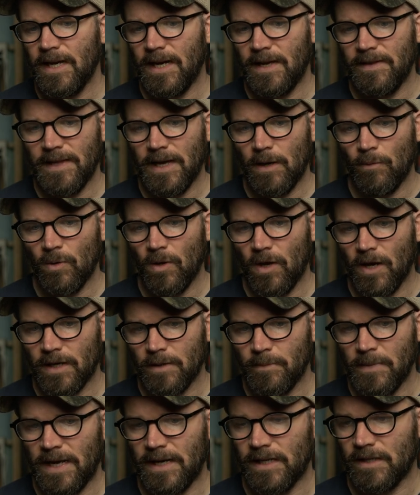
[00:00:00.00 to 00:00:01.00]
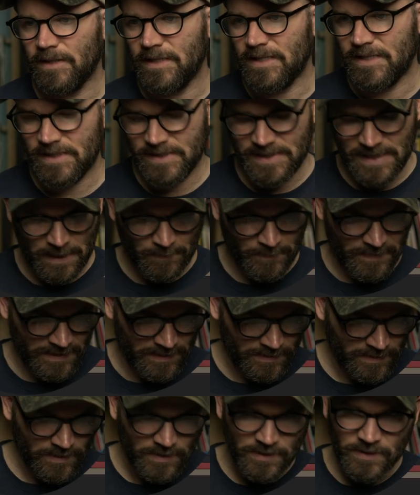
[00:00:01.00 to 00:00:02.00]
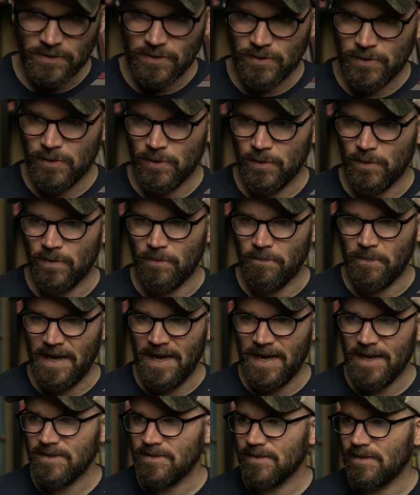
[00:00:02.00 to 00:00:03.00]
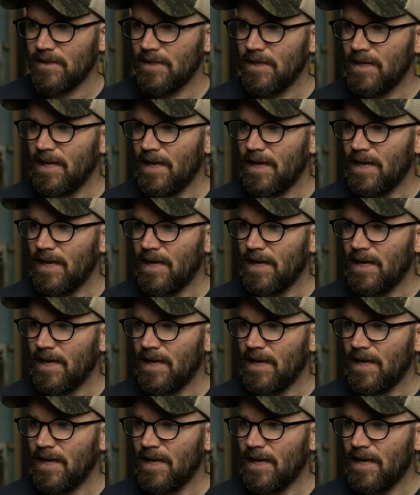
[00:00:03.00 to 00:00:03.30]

and that will automatically snap it to the mask.